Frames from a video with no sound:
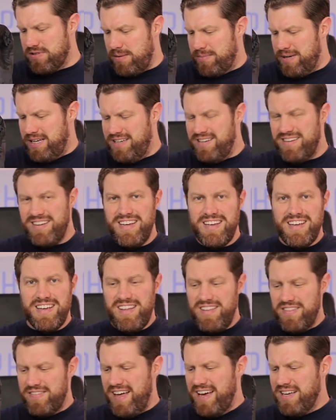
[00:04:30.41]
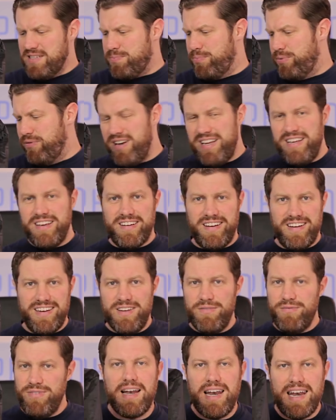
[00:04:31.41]
I mean, that's brilliant.
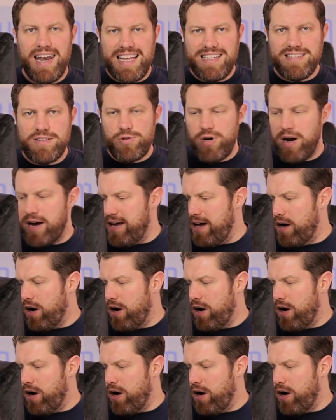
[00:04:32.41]
Let's try it